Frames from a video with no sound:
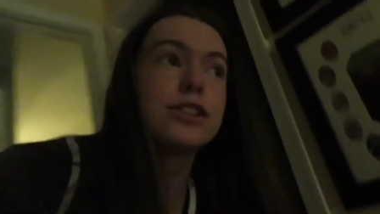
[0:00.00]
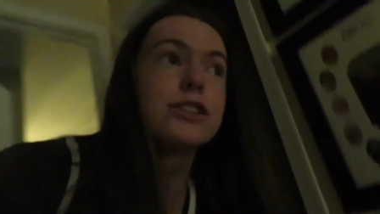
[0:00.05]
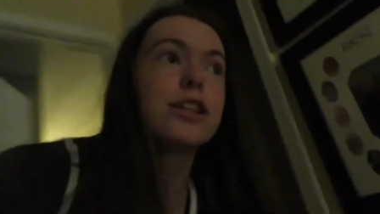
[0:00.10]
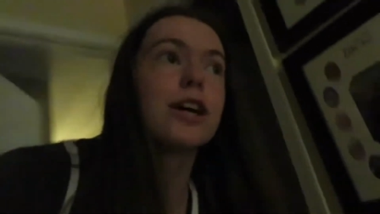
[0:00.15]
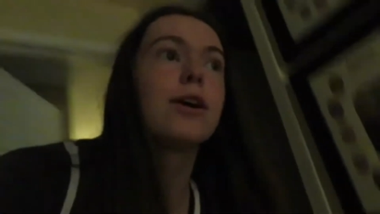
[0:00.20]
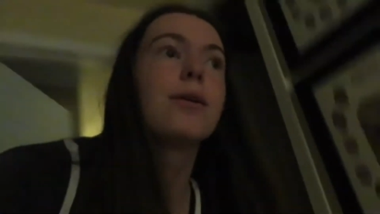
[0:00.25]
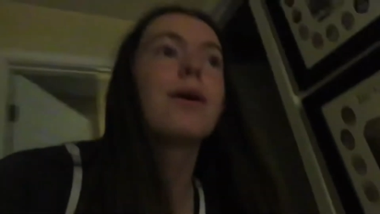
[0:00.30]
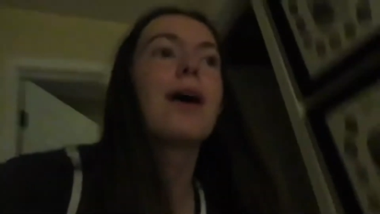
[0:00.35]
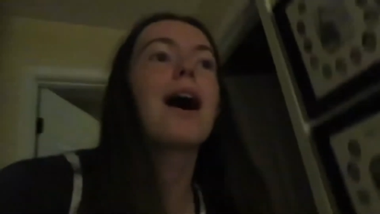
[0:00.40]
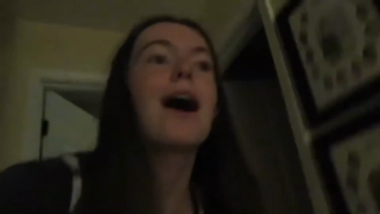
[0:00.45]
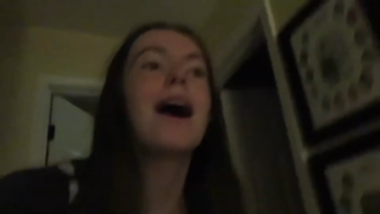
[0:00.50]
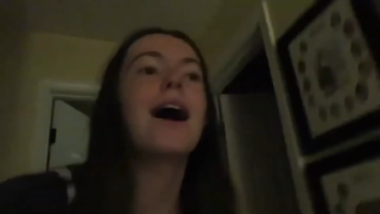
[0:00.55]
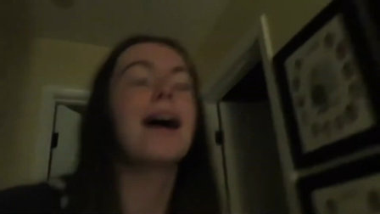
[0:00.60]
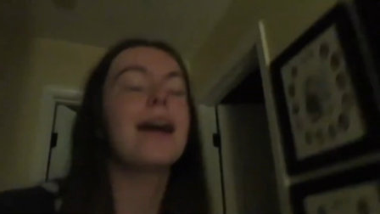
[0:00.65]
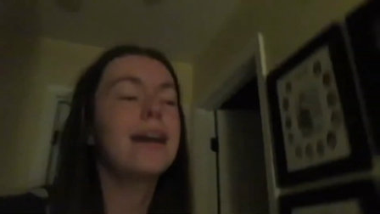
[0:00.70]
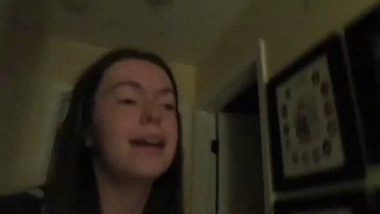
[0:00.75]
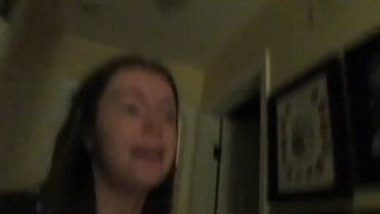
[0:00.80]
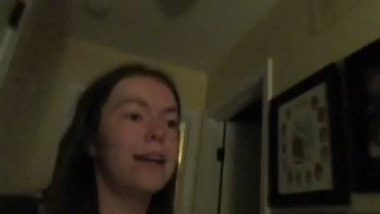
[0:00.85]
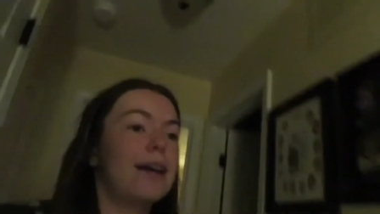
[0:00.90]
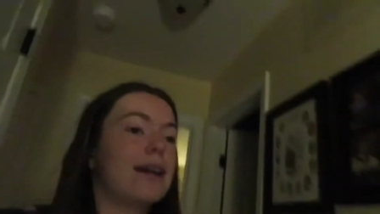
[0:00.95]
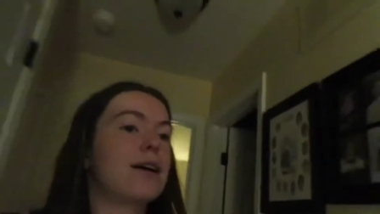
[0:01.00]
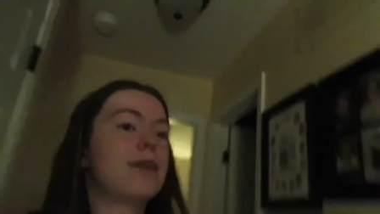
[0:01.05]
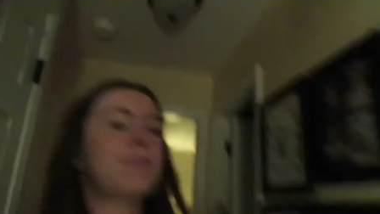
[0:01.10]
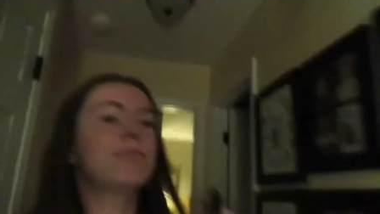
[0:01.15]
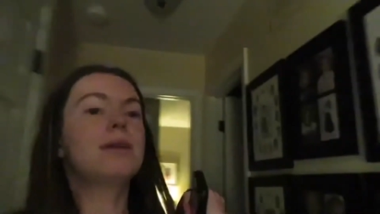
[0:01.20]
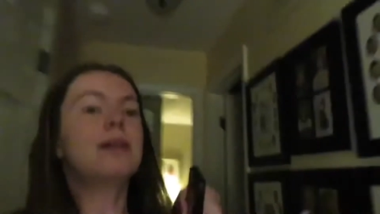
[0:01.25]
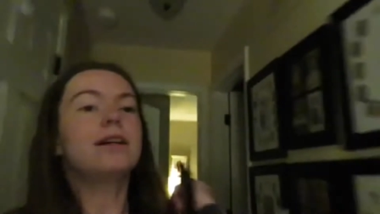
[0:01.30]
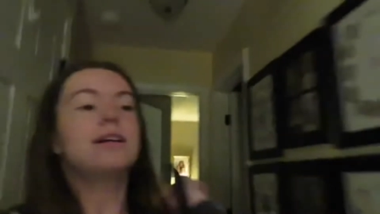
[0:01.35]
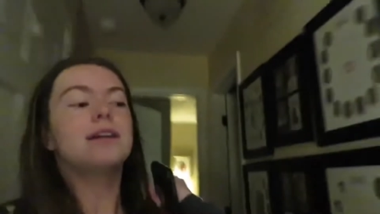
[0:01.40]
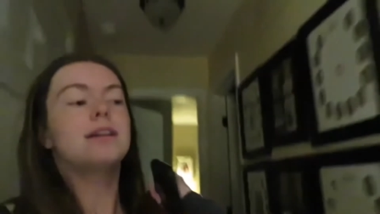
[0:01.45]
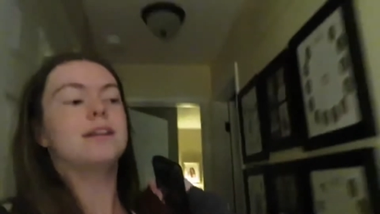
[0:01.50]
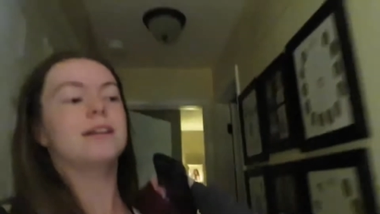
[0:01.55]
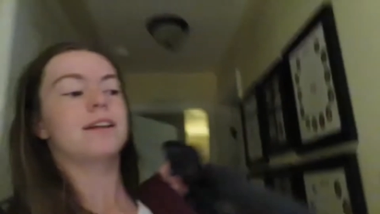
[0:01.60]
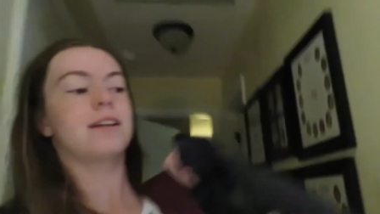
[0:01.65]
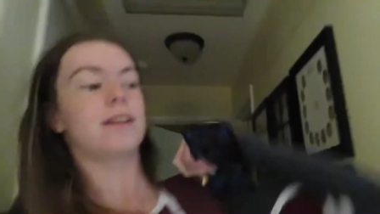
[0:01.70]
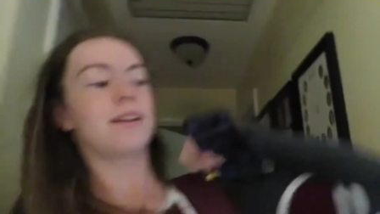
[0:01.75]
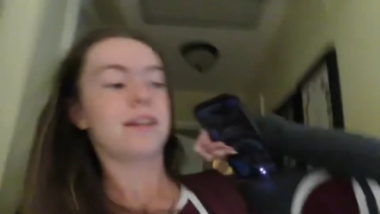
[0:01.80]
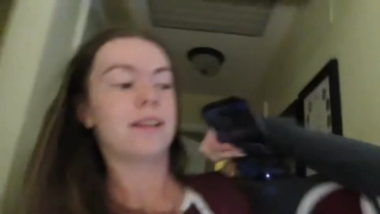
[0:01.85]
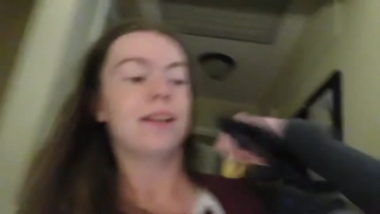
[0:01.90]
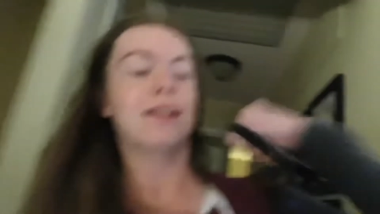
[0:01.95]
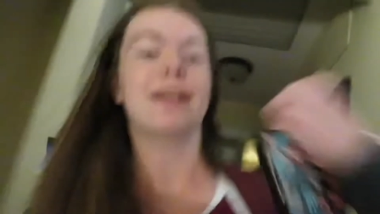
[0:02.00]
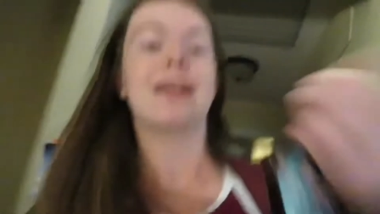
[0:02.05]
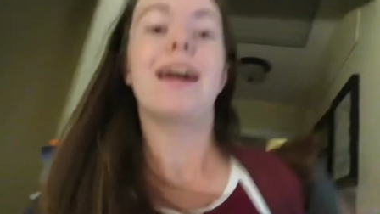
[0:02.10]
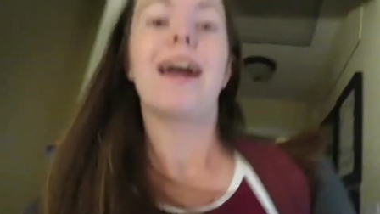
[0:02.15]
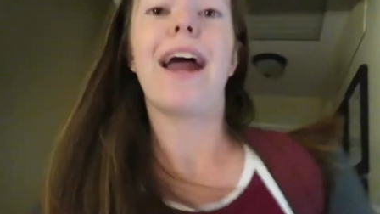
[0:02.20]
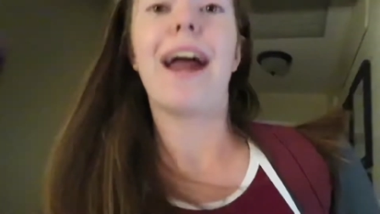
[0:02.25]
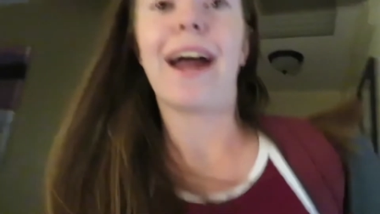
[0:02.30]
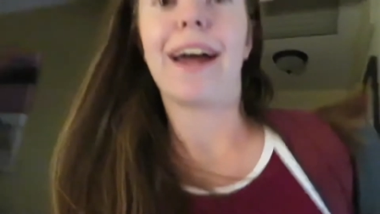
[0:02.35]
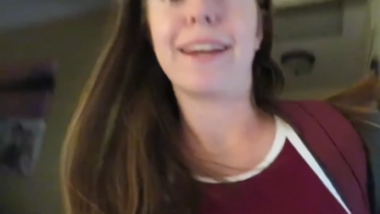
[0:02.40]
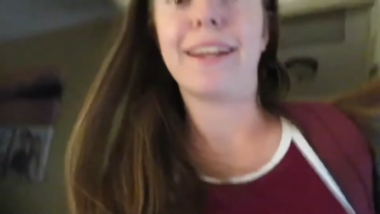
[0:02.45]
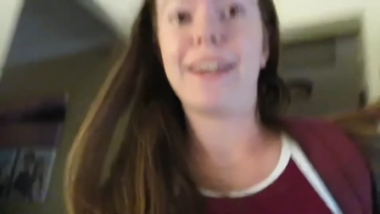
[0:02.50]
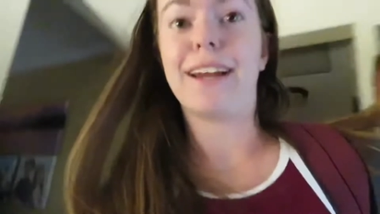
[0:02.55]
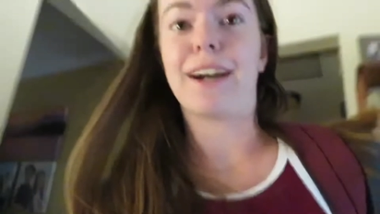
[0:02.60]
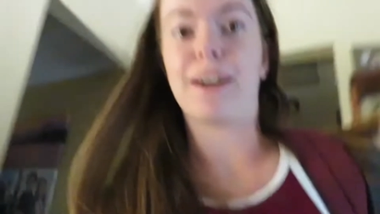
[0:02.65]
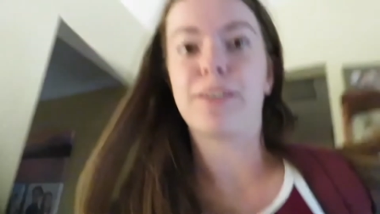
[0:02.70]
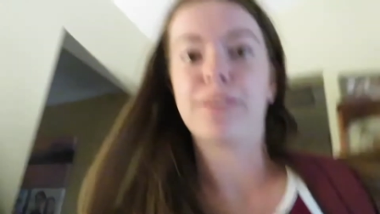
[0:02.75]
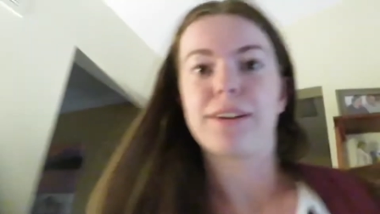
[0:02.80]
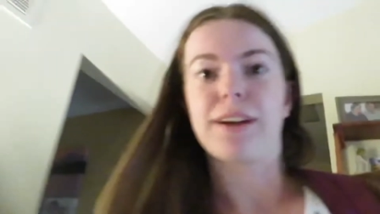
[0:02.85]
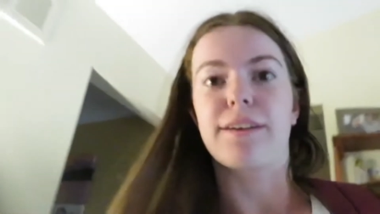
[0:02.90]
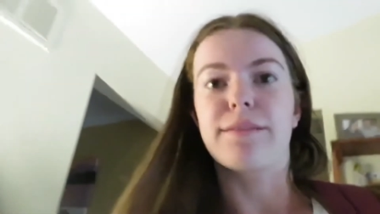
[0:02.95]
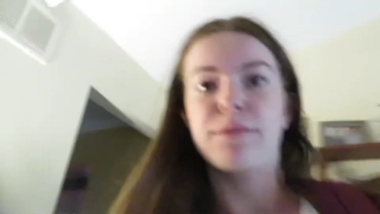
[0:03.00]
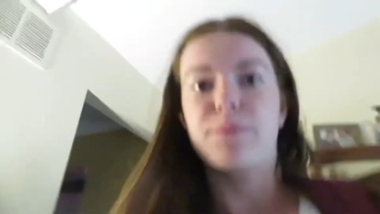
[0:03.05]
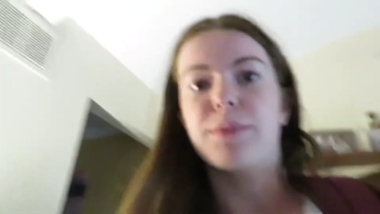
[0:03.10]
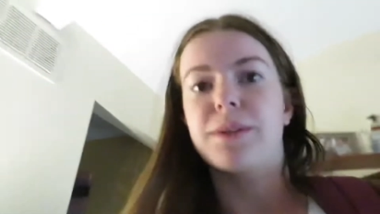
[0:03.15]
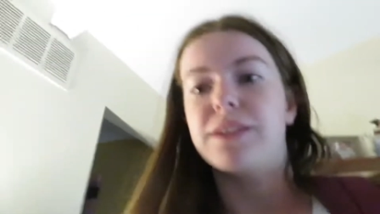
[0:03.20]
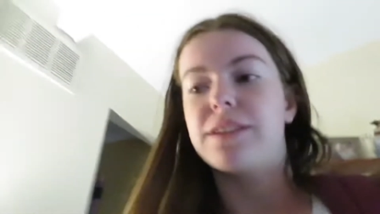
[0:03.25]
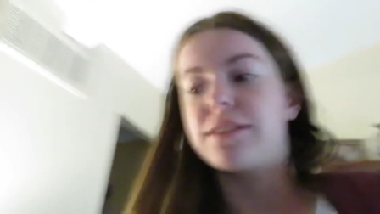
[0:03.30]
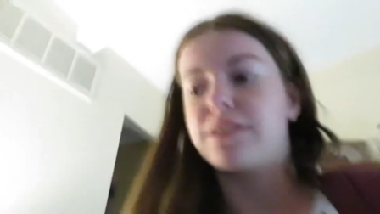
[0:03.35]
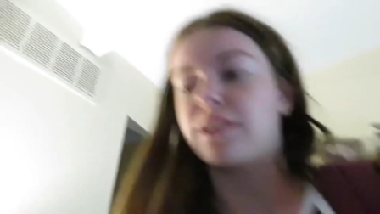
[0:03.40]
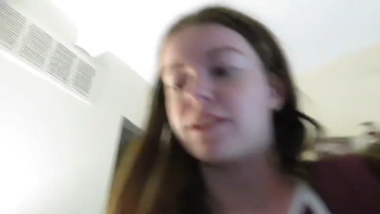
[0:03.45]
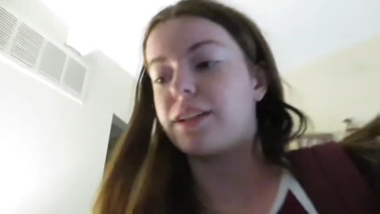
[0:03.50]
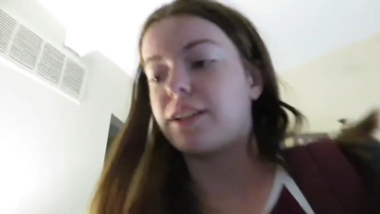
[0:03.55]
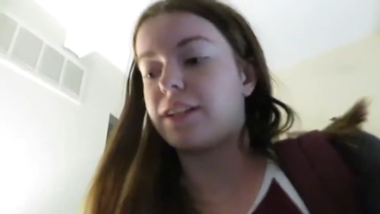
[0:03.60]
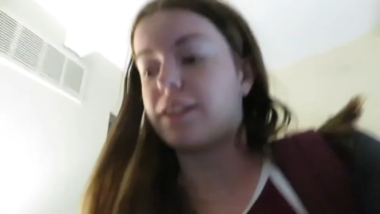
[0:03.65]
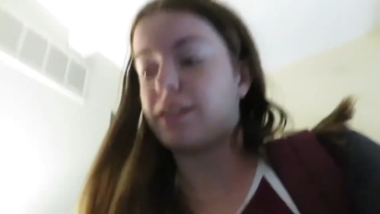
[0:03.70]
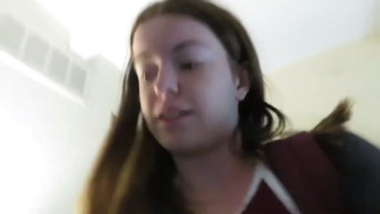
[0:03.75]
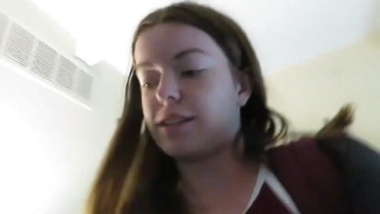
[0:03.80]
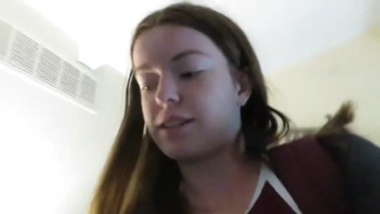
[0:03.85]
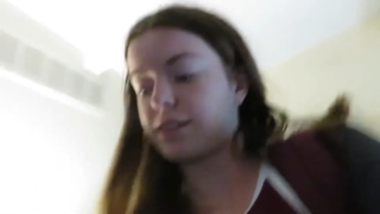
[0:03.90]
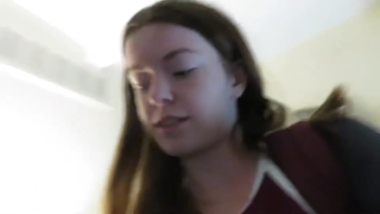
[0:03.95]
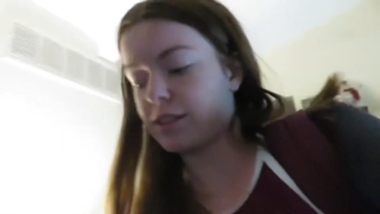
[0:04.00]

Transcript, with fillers: so I am headed out. I have to put Sully in his